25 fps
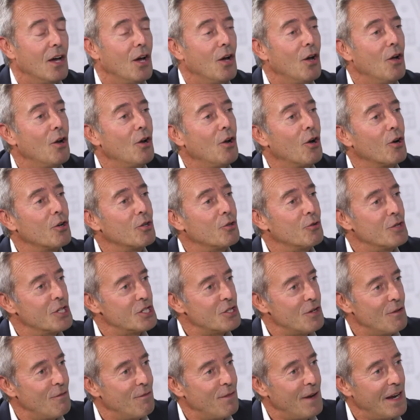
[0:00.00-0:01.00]
a long
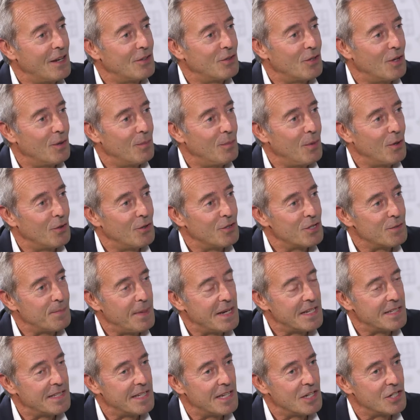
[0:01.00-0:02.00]
duration flight on board the
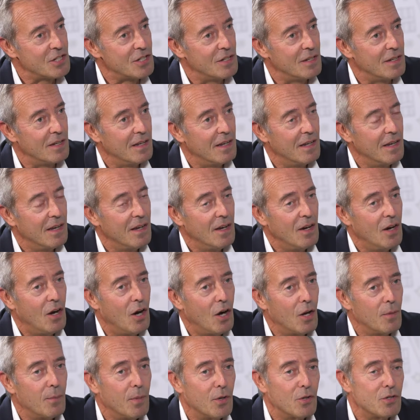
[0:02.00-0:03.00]
space station.
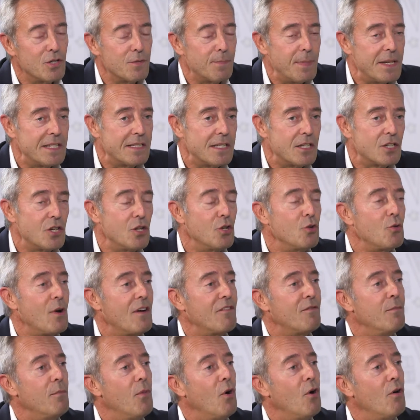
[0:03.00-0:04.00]
On board the space station, you
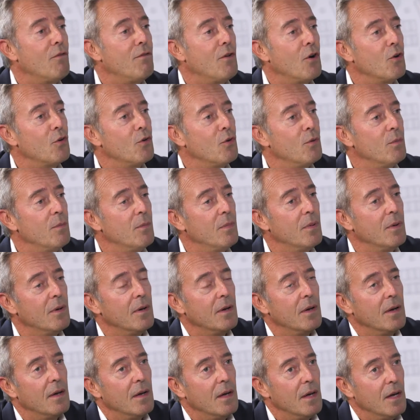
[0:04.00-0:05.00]
have more volume.
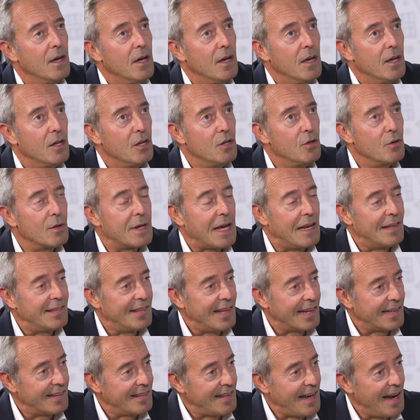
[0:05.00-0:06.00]
You can
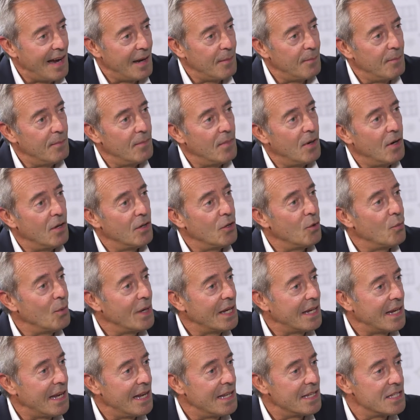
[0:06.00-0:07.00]
take time on the
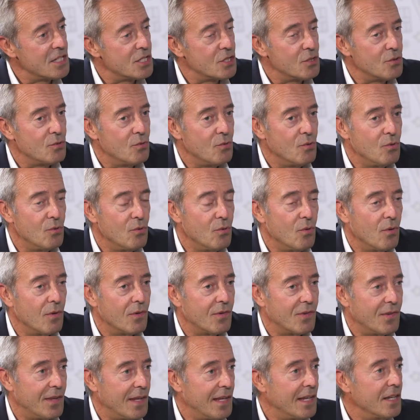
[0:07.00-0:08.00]
weekends to
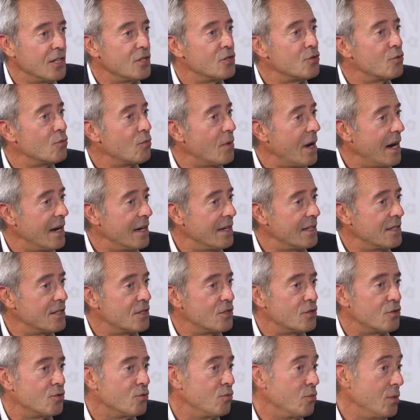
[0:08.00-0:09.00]
think, to write,
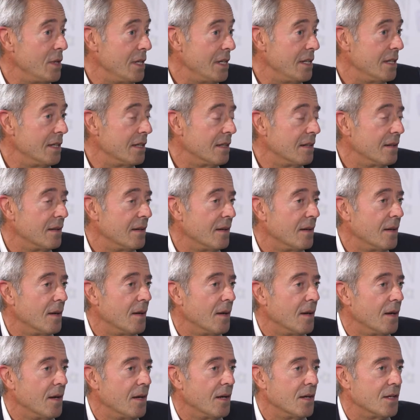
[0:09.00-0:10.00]
to read.
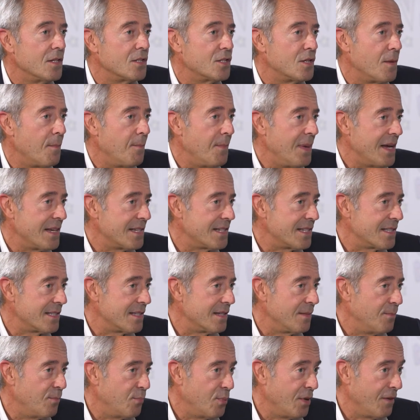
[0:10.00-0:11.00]
The
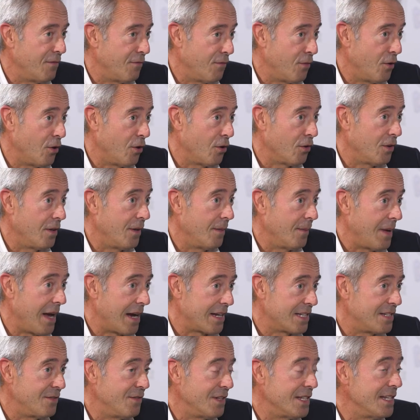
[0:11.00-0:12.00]
best preferred
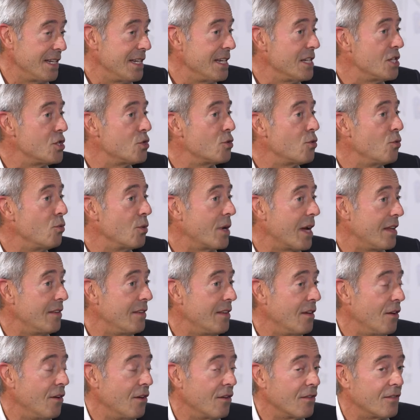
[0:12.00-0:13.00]
activity is to look at
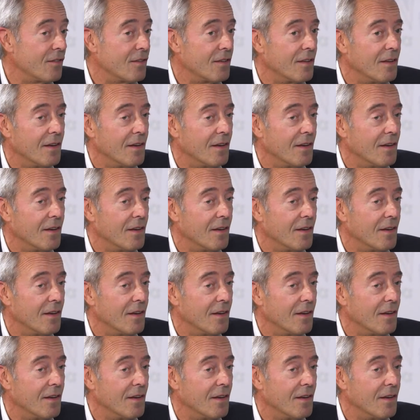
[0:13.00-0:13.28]
the Earth.